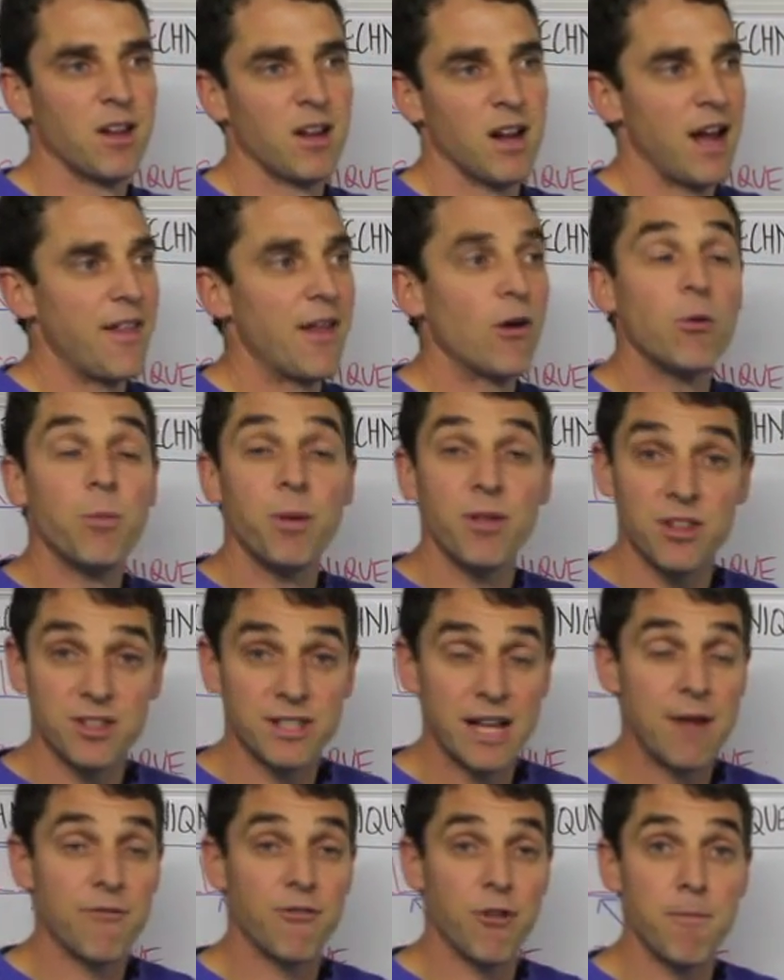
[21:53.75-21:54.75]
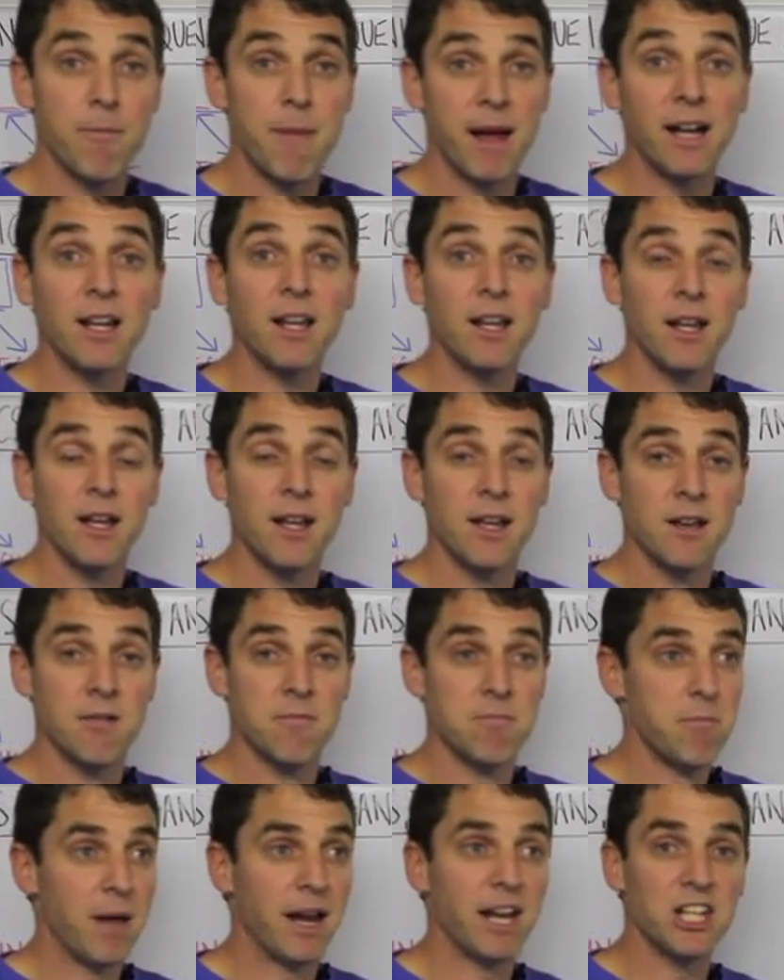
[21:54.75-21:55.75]
And that would be the same for
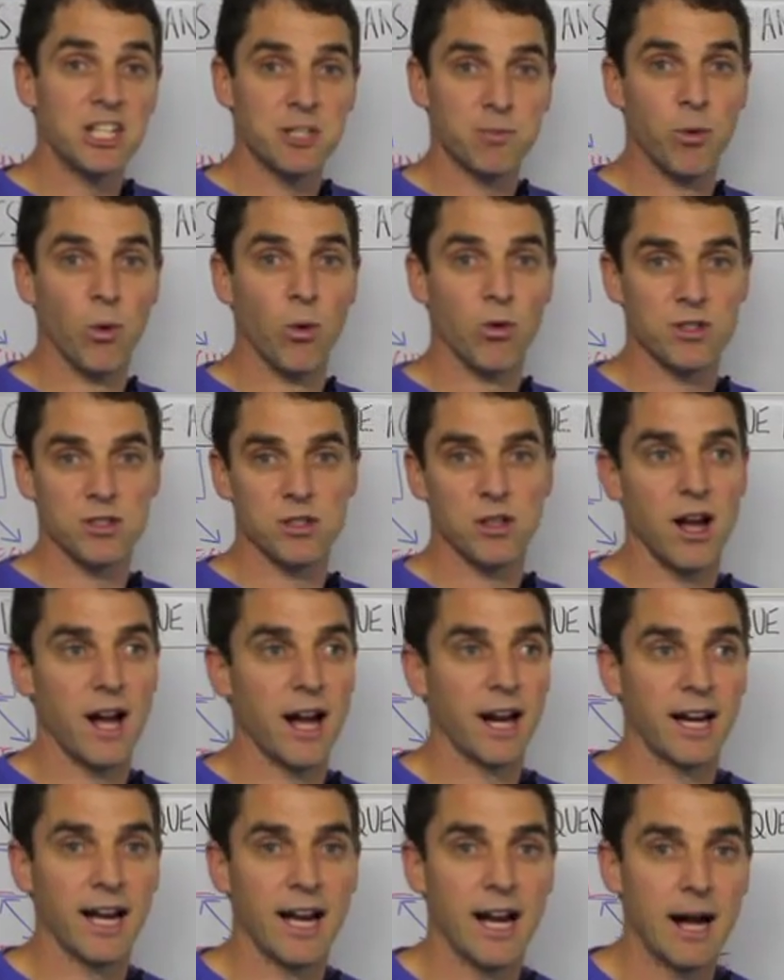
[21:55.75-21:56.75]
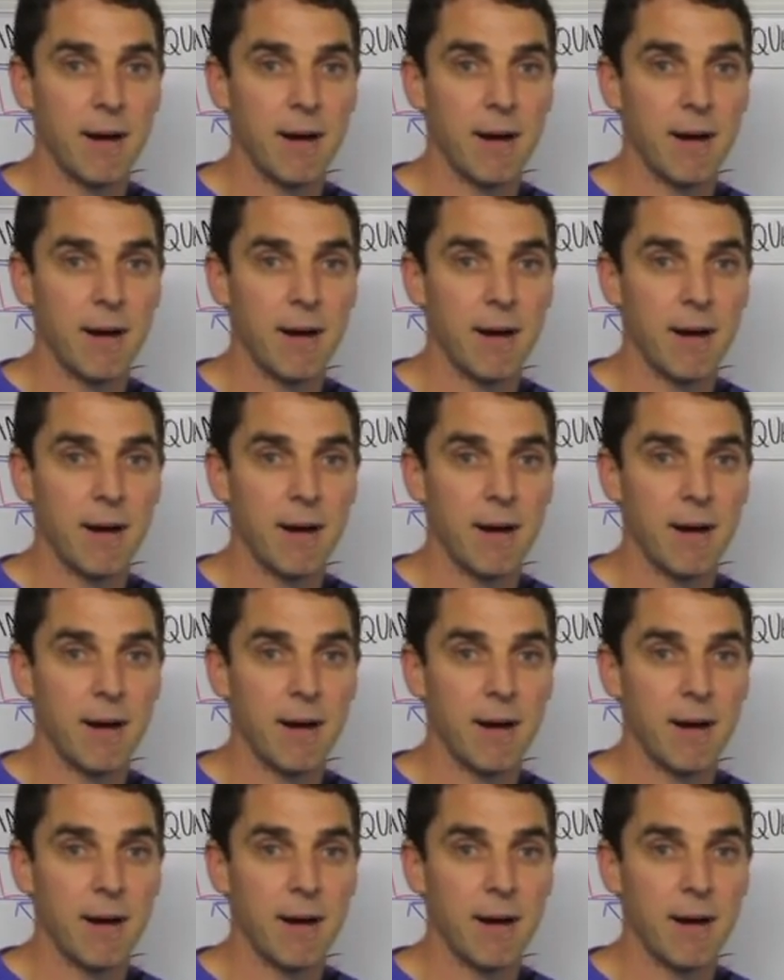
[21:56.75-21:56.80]
many sports like